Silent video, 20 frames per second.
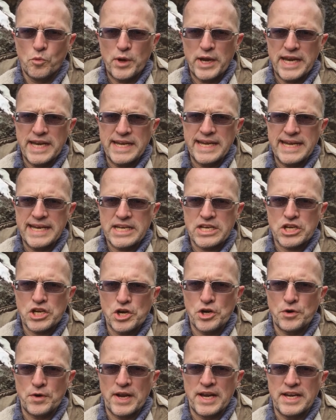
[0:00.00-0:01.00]
We need
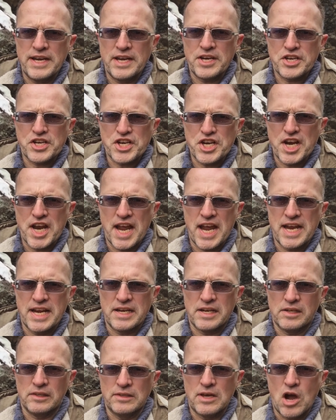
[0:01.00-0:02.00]
to
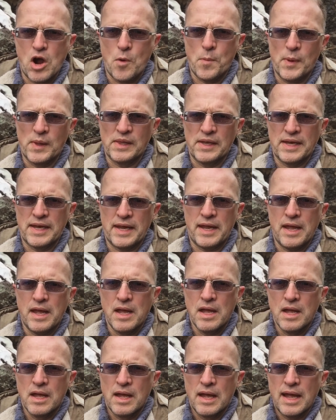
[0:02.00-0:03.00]
initiate globally
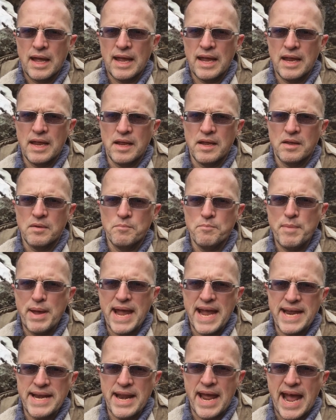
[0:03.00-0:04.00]
a
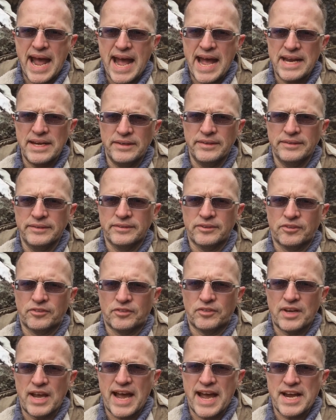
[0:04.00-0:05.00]
Manhattan
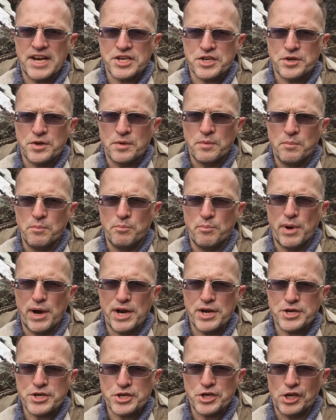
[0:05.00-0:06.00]

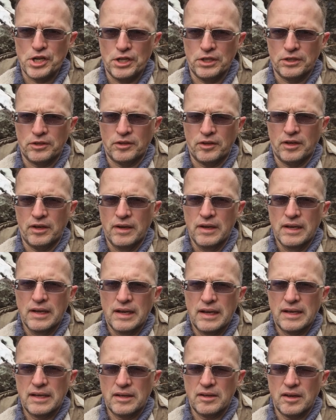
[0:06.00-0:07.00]
marshall
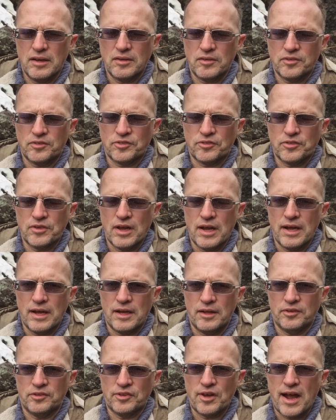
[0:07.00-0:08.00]

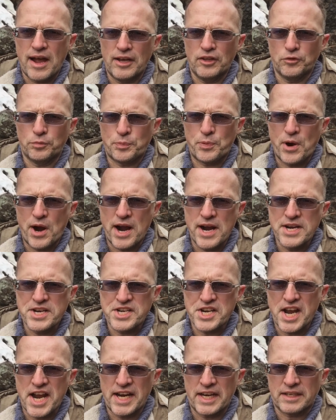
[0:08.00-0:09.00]
uh, size
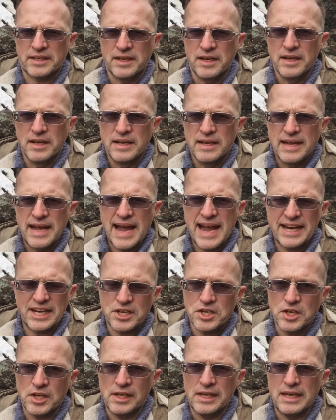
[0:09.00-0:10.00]
project,
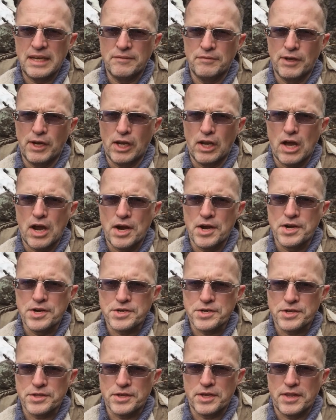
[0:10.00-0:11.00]
actually even
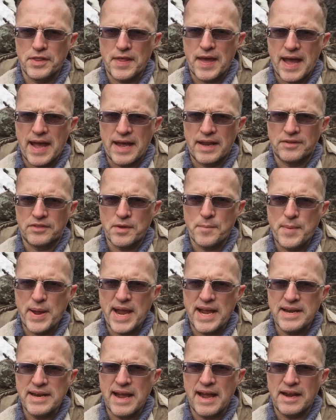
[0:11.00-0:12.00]
larger than that. The
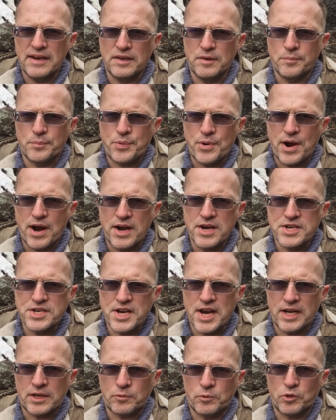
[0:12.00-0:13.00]
Manhattan
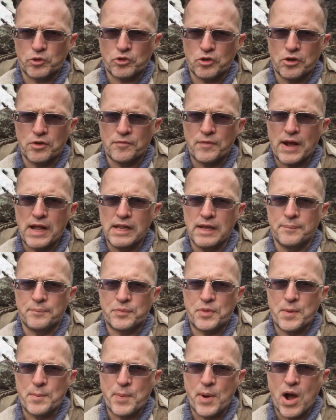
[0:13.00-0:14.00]
Project was to develop
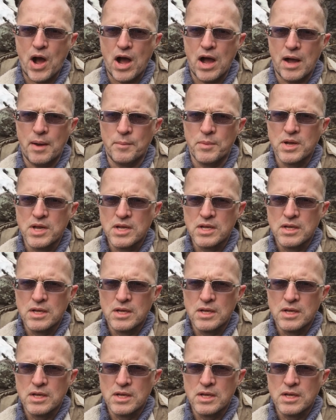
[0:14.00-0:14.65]
the bomb